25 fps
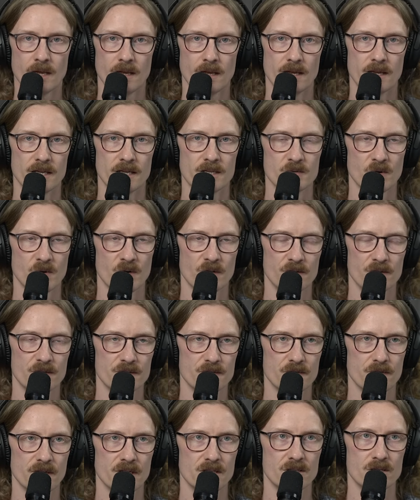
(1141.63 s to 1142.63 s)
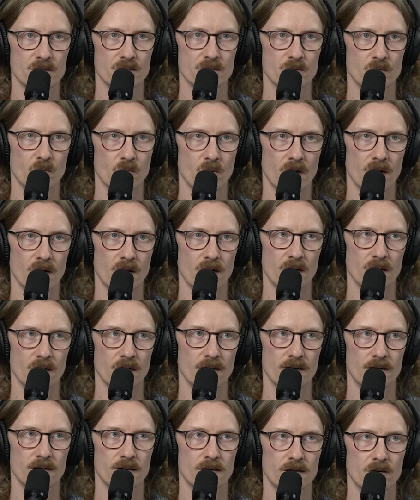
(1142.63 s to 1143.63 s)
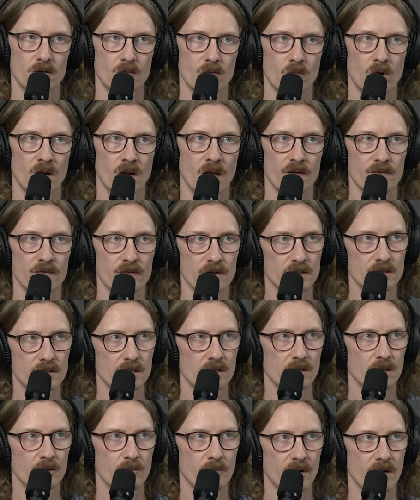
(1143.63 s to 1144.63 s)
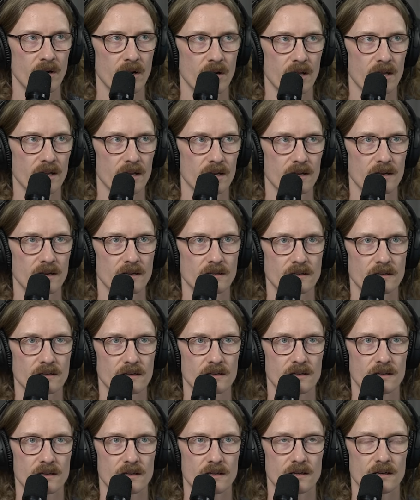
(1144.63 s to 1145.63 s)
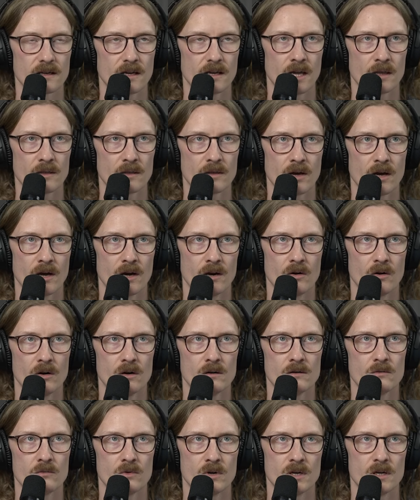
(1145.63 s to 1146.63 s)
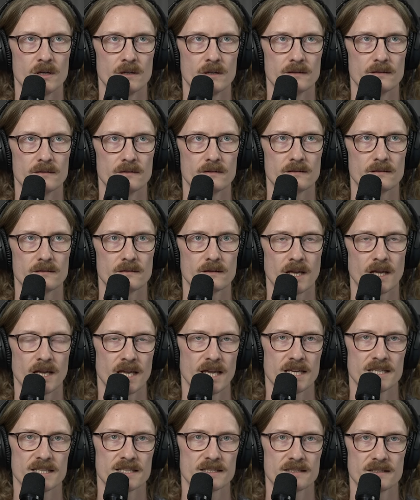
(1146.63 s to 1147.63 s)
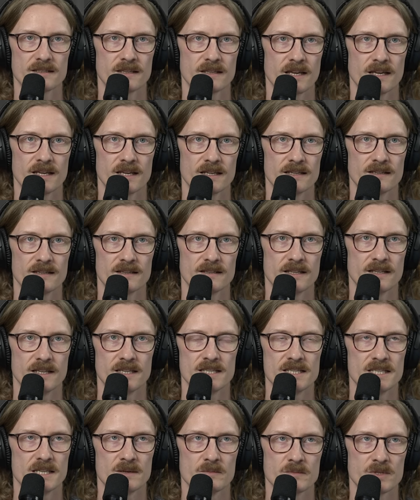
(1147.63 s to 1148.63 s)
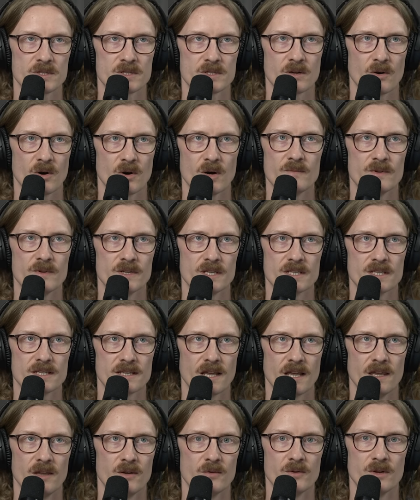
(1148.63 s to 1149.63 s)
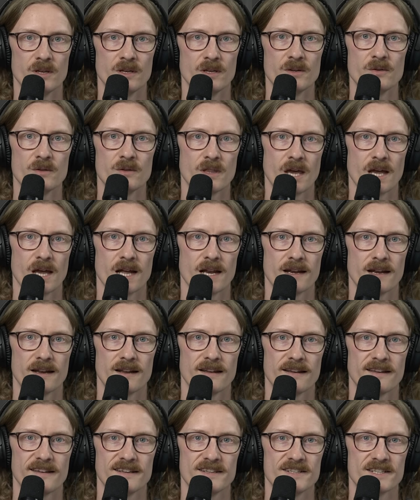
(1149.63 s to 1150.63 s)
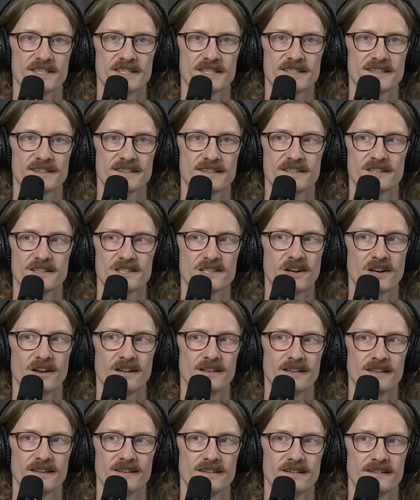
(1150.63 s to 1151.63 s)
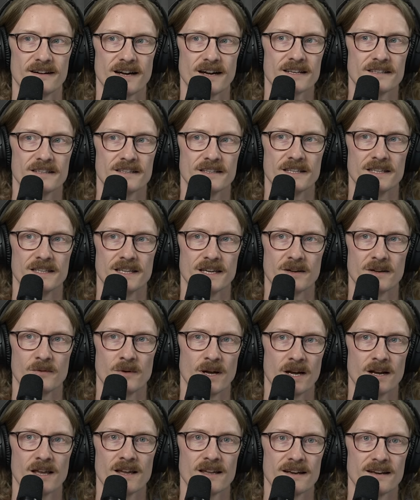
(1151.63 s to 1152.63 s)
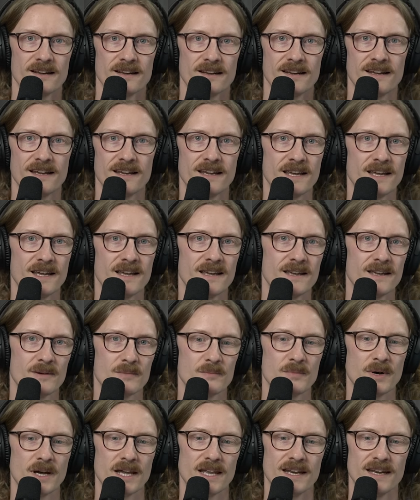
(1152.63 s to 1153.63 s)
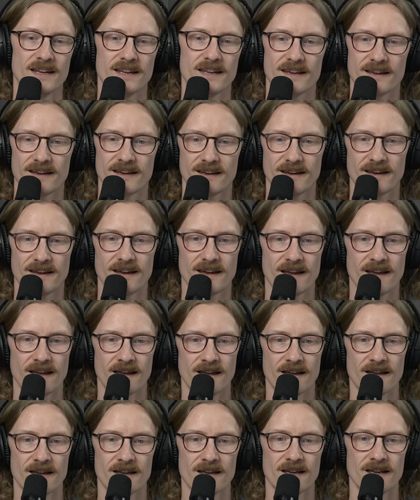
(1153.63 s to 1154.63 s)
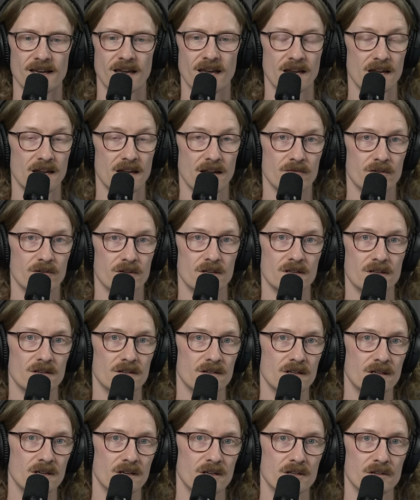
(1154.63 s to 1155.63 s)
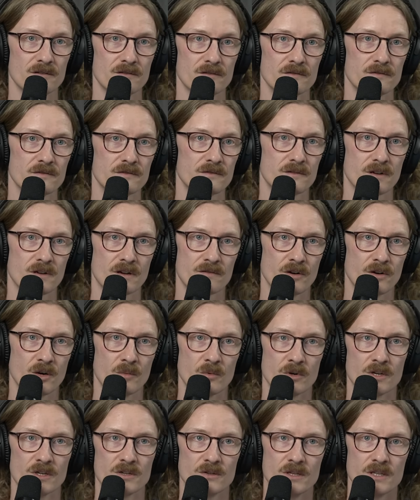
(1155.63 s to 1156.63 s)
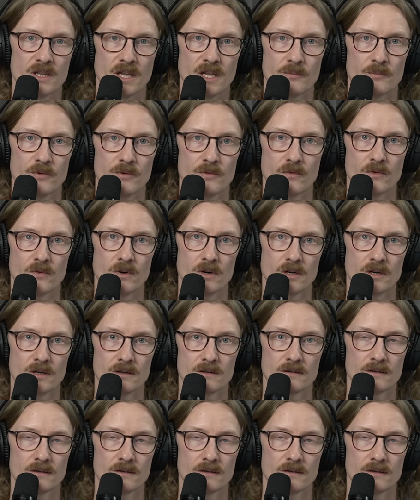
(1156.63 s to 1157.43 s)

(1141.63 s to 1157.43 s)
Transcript: It's one of those features where when I first heard about it, I thought, I guess like it seems so obvious that you would do that. And just call it directly. Like, why not? But I had never heard of a framework doing that before.